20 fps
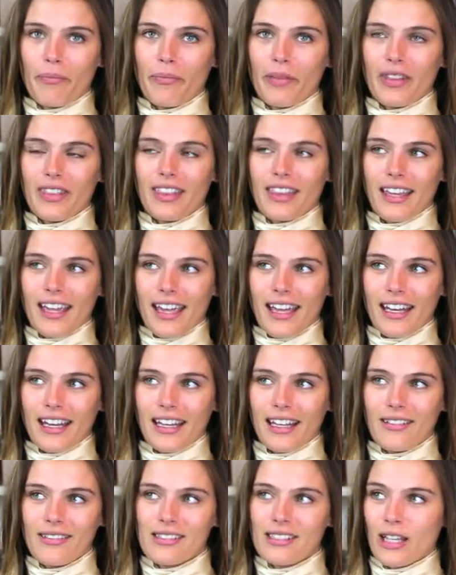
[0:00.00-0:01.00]
But
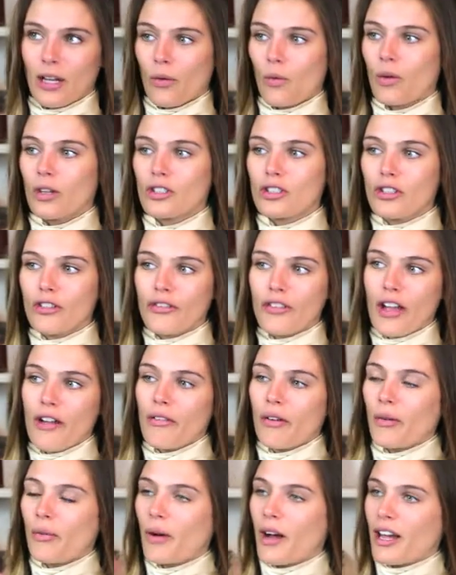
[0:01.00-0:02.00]
then he was like, what's your
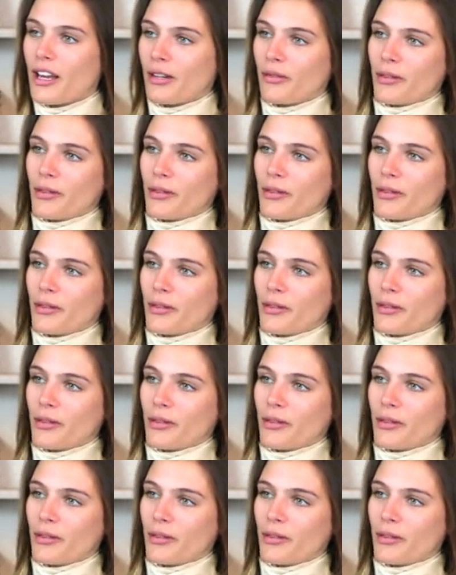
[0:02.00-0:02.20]
favorite one?